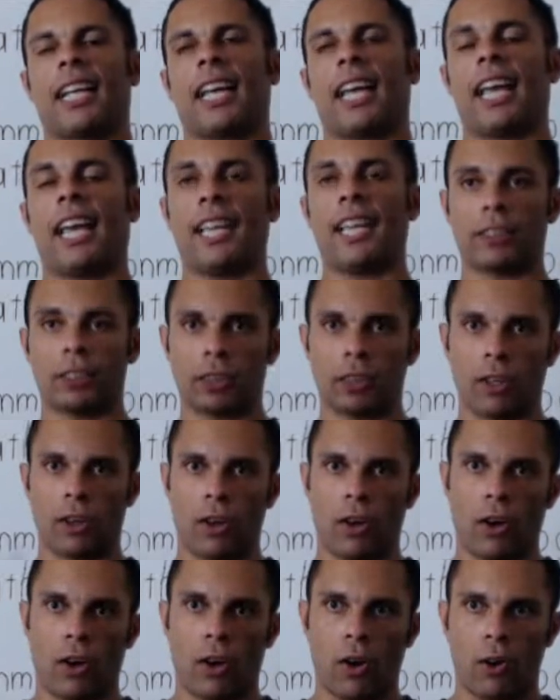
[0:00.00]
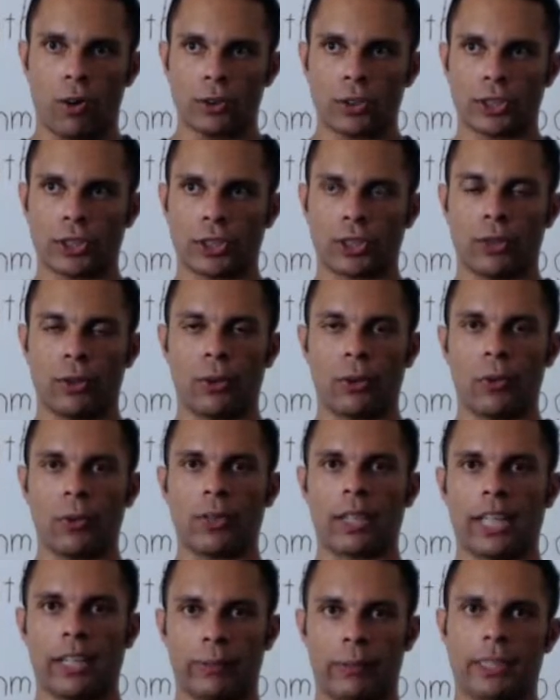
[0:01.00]
It also
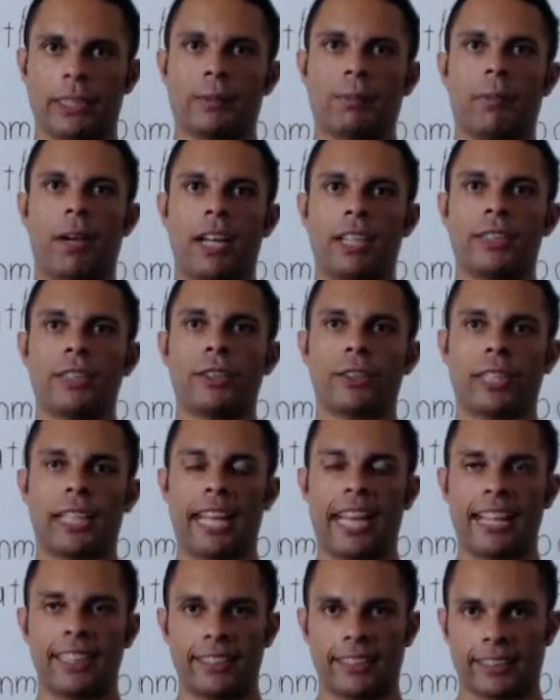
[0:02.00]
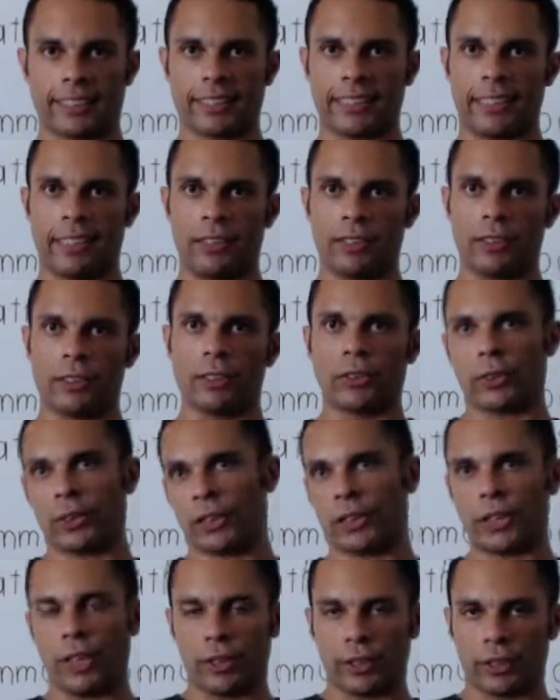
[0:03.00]
can respond to cancer cells to a
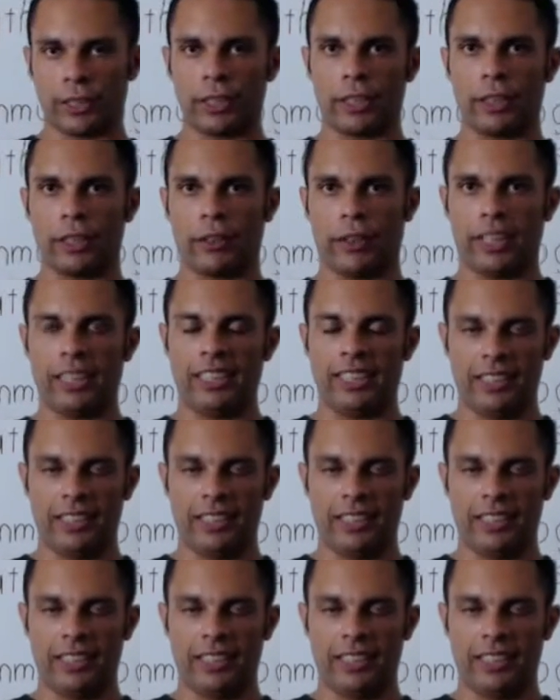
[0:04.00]
certain degree,